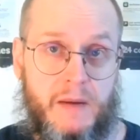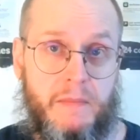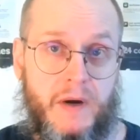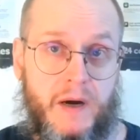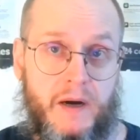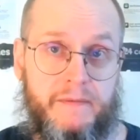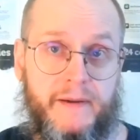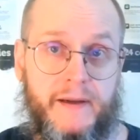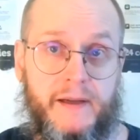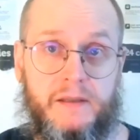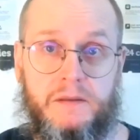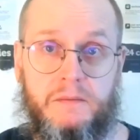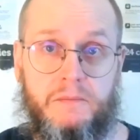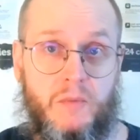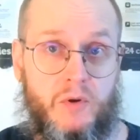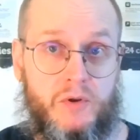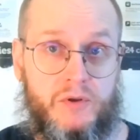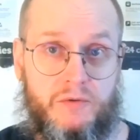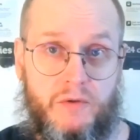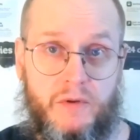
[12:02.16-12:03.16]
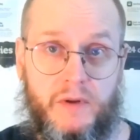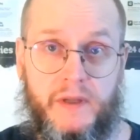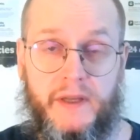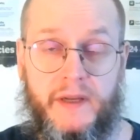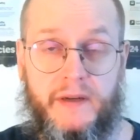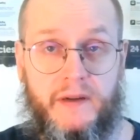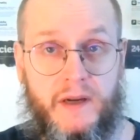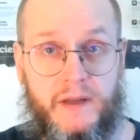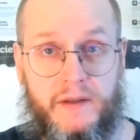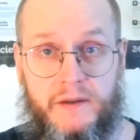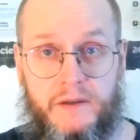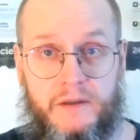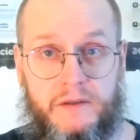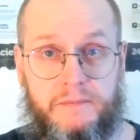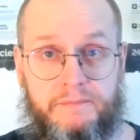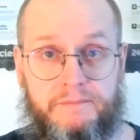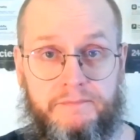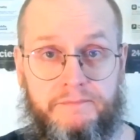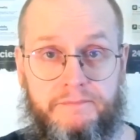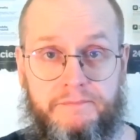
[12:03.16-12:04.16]
are felt more strongly than others.
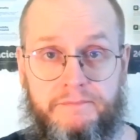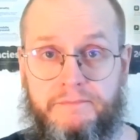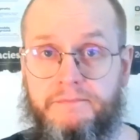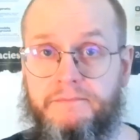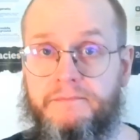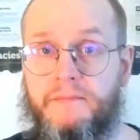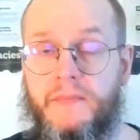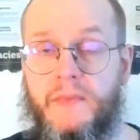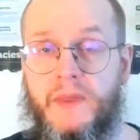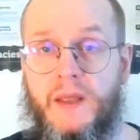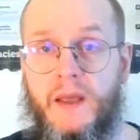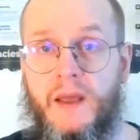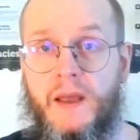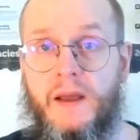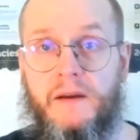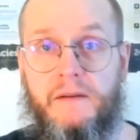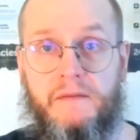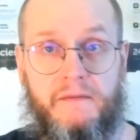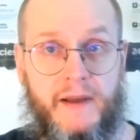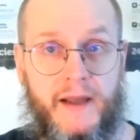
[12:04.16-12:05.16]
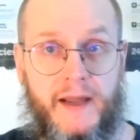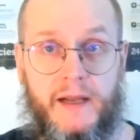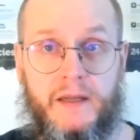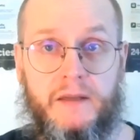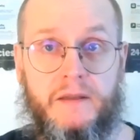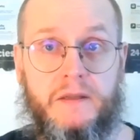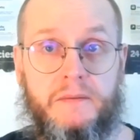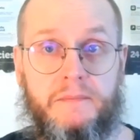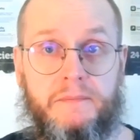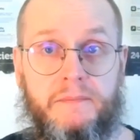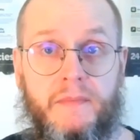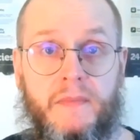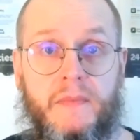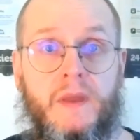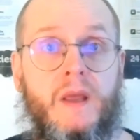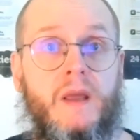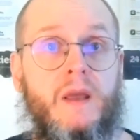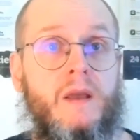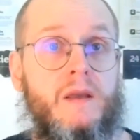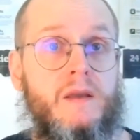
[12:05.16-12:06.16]
Valence.
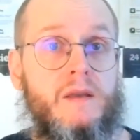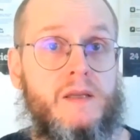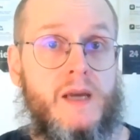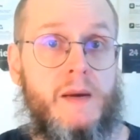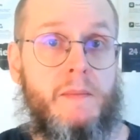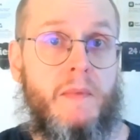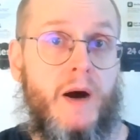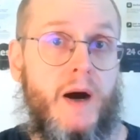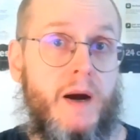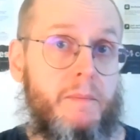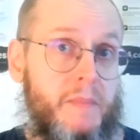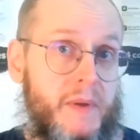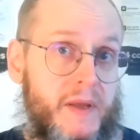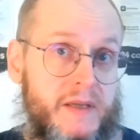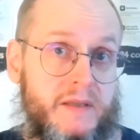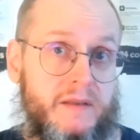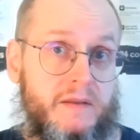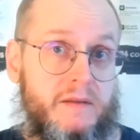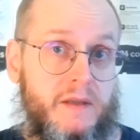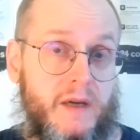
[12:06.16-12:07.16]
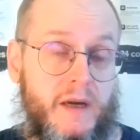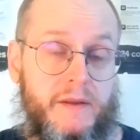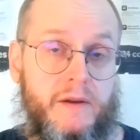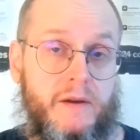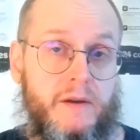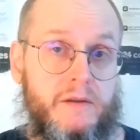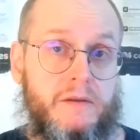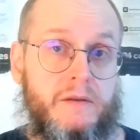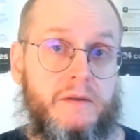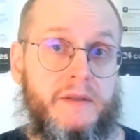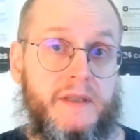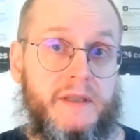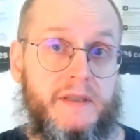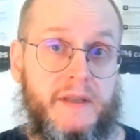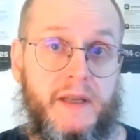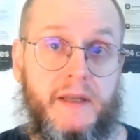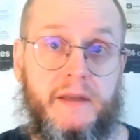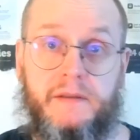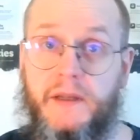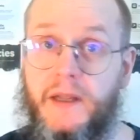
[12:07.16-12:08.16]
Some are pleasant, others
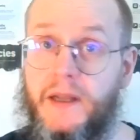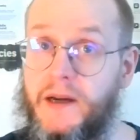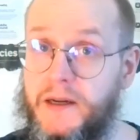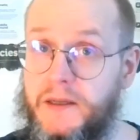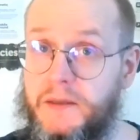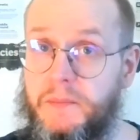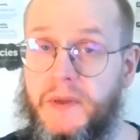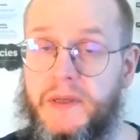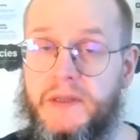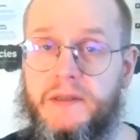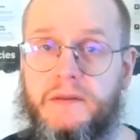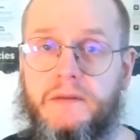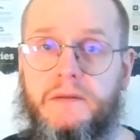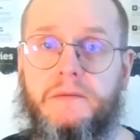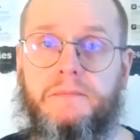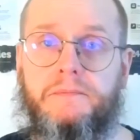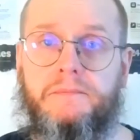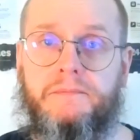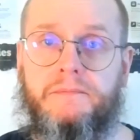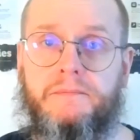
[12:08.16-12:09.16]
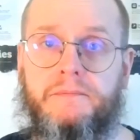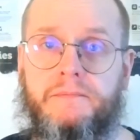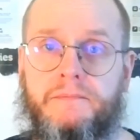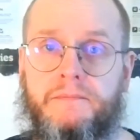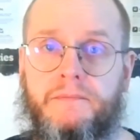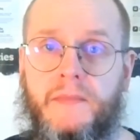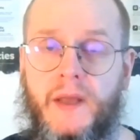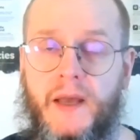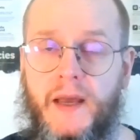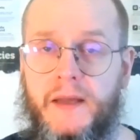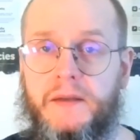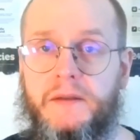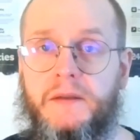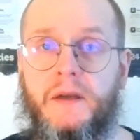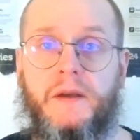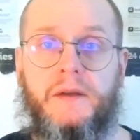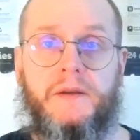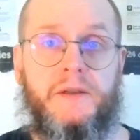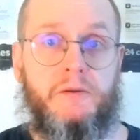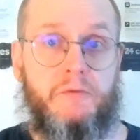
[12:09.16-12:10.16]
distinctly unpleasant. And
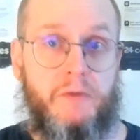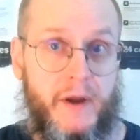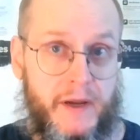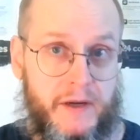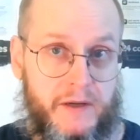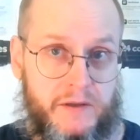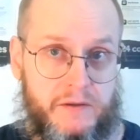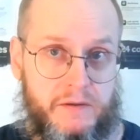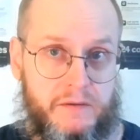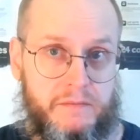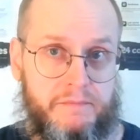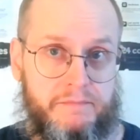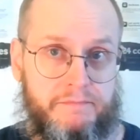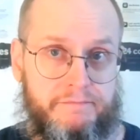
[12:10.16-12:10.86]
duration.